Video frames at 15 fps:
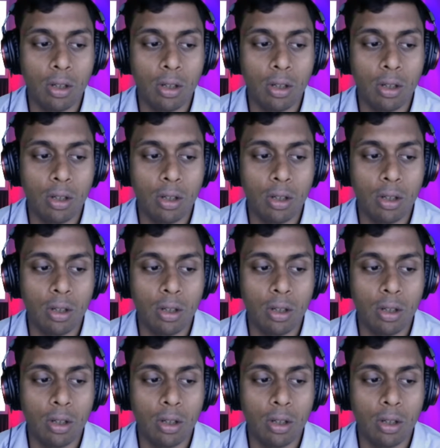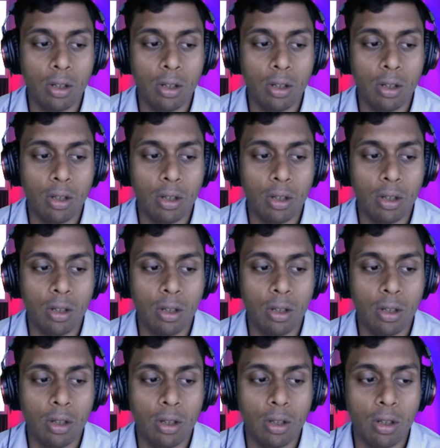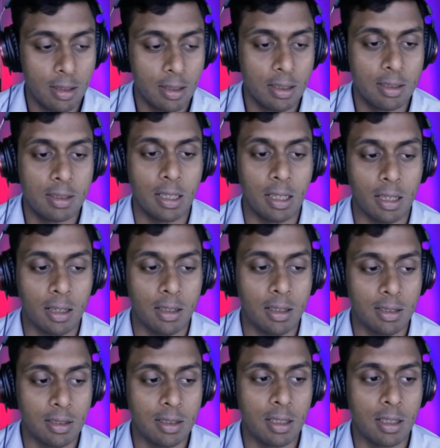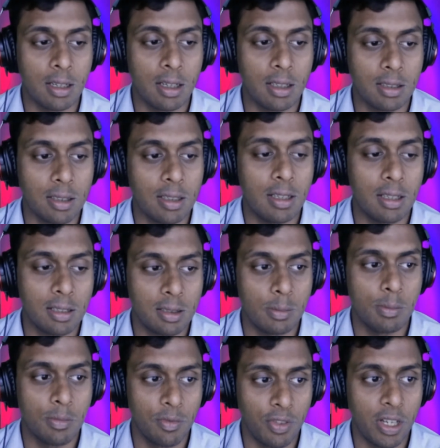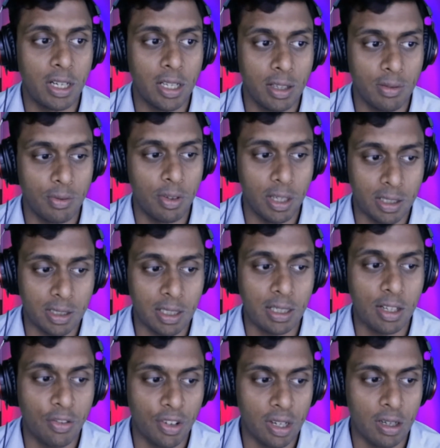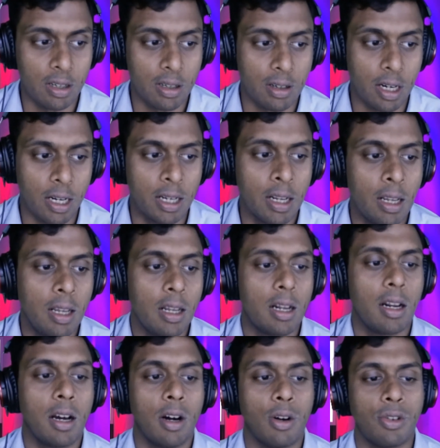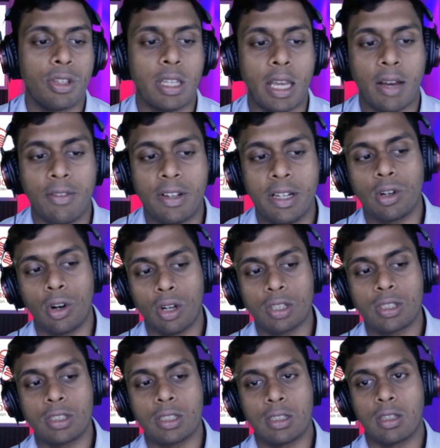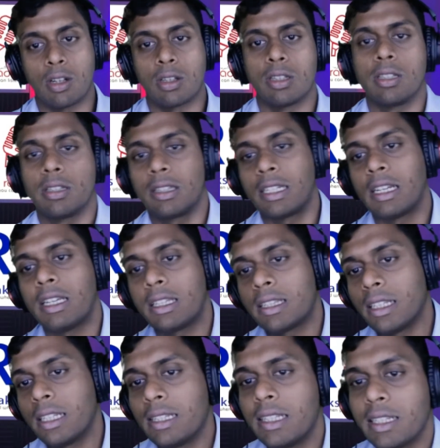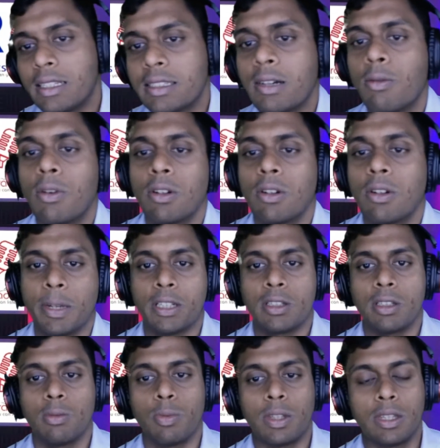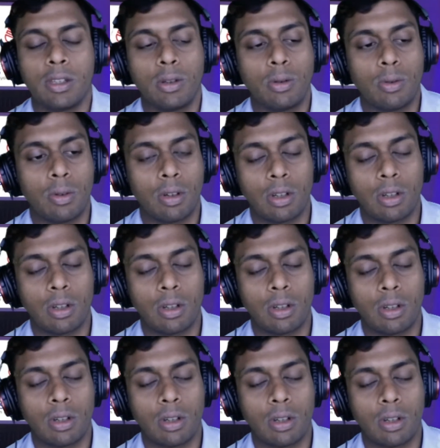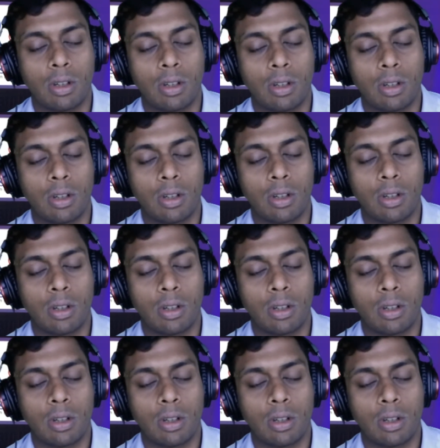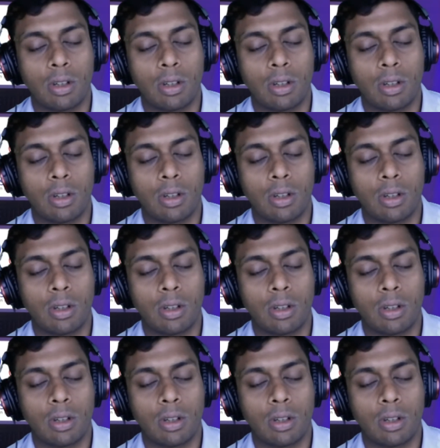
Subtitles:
shop around, because of the fact that this decrease is very, very significant, right? Now, the average cost. Now, three things I want to mention with you, to you on the